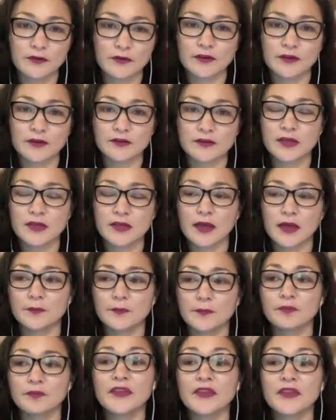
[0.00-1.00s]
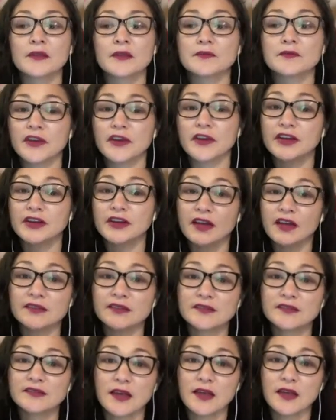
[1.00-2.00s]
There's some very
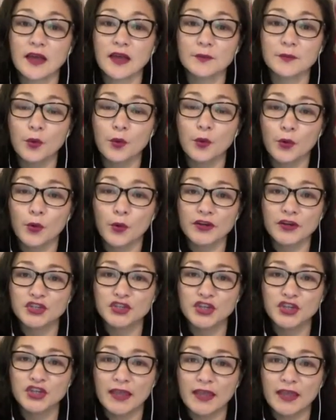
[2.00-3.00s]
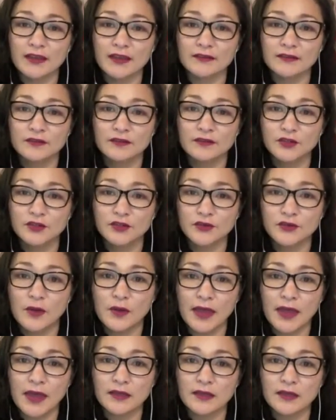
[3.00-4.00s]
nice pork shank
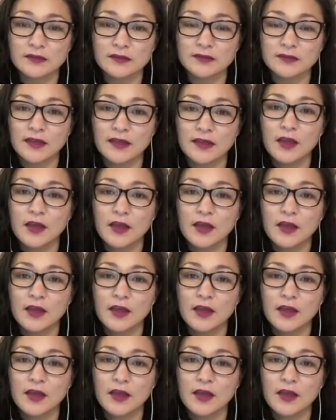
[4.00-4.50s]
drumettes,